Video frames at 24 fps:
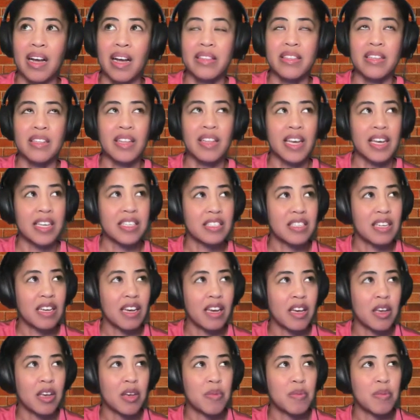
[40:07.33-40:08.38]
the last
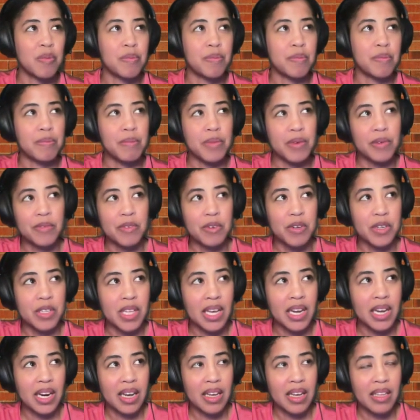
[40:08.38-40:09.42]
time before
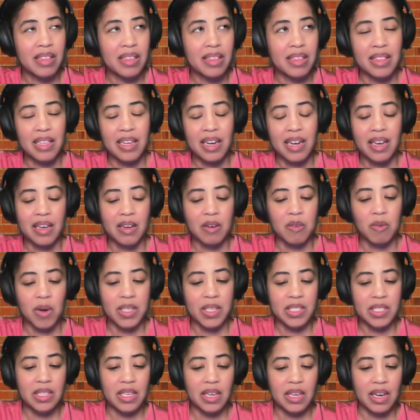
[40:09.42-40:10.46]
that I had watched the